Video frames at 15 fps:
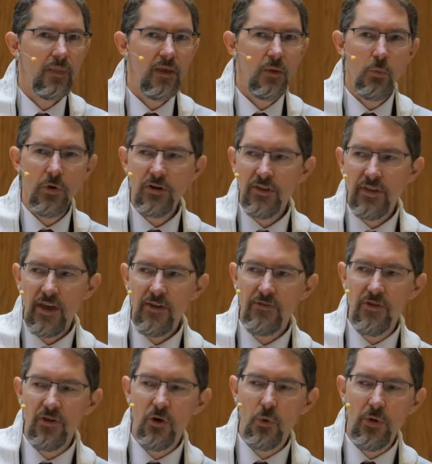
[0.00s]
And what do they
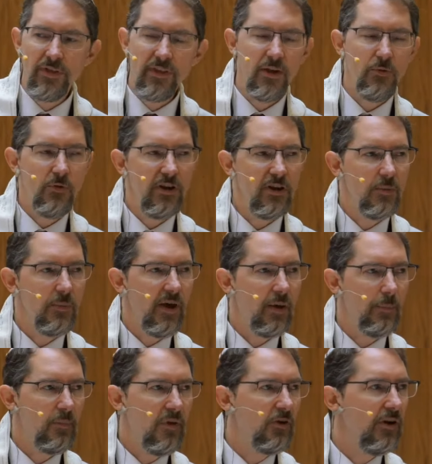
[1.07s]
feel when they read
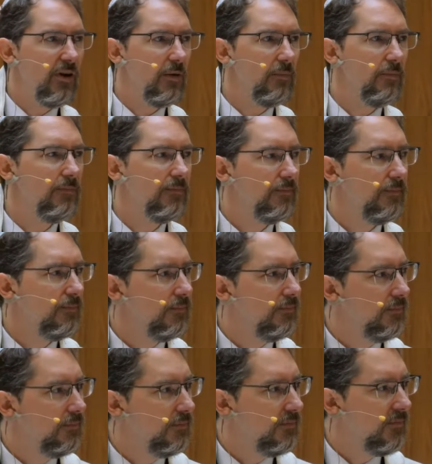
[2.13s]
about Miriam?
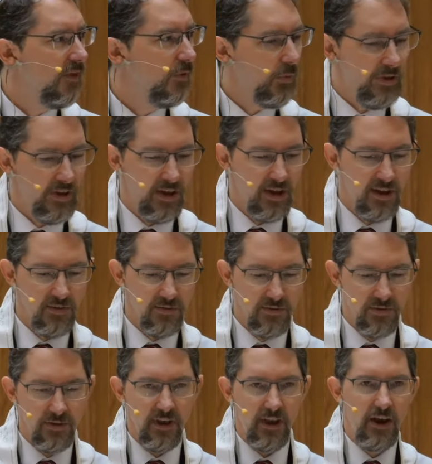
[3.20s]
That we have
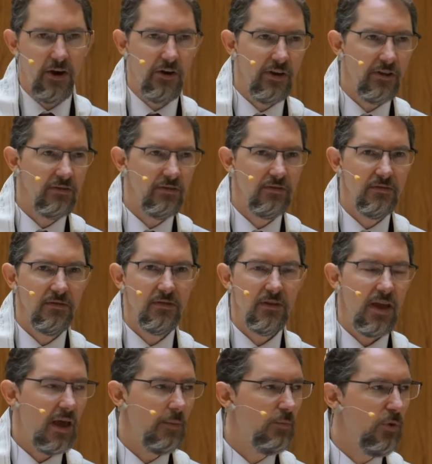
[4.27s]
Aaron
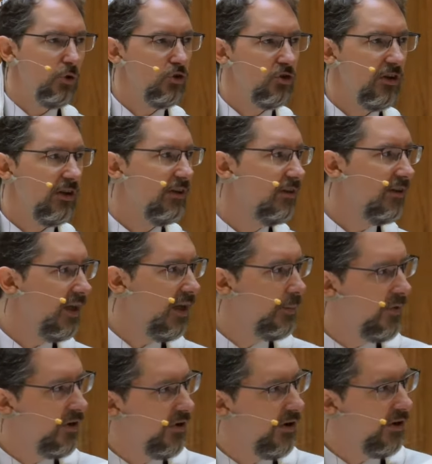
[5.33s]
and Moshe
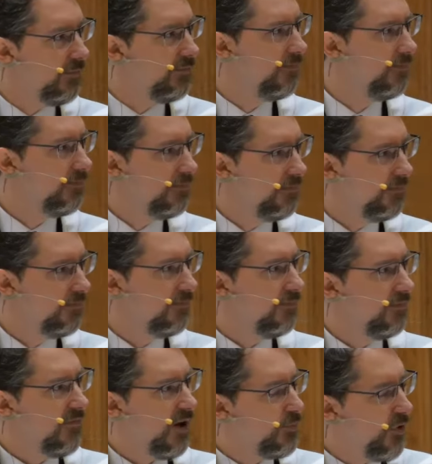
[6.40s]
and Miriam,
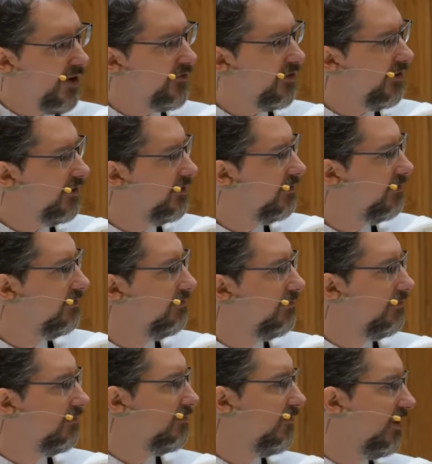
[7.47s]
a prophetess,
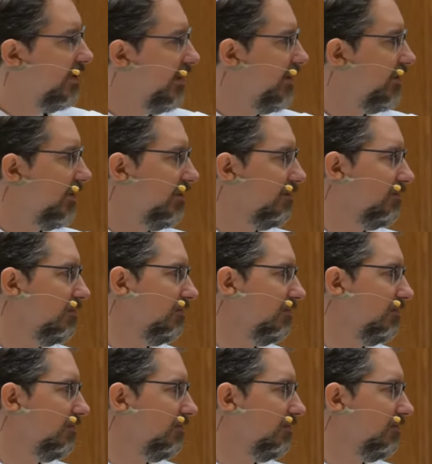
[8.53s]
a leader,